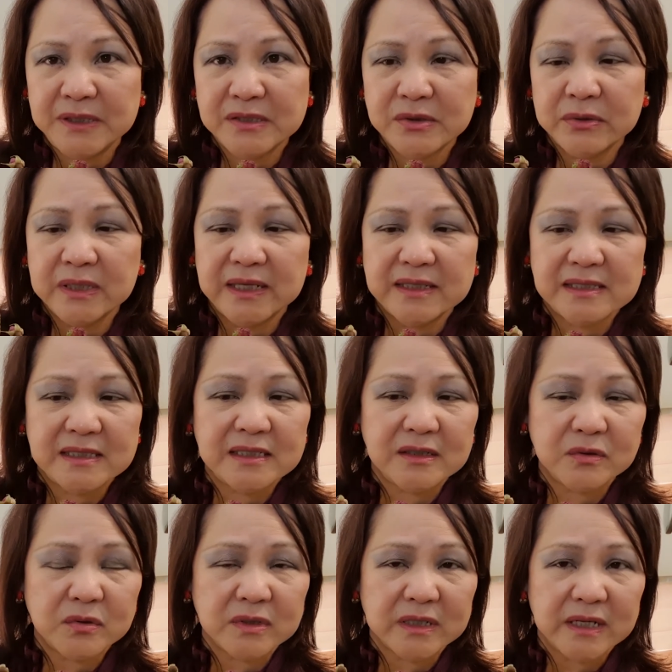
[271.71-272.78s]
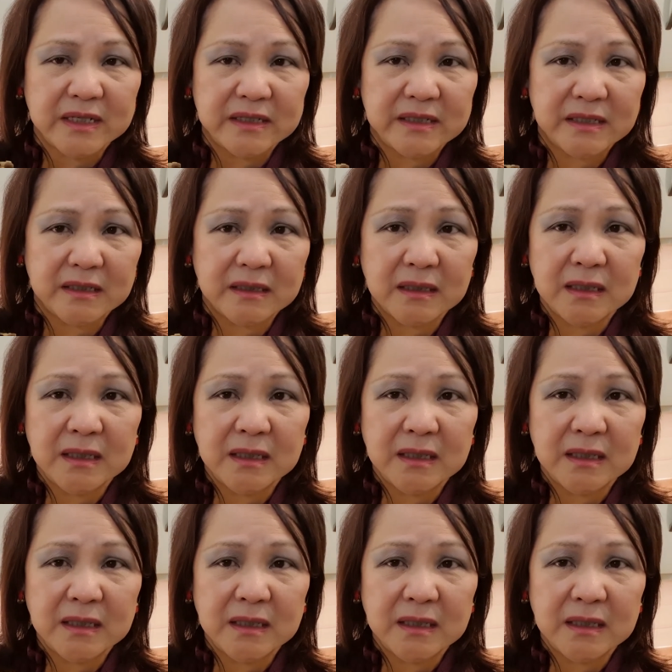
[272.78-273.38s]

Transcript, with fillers: so you can see the coconut here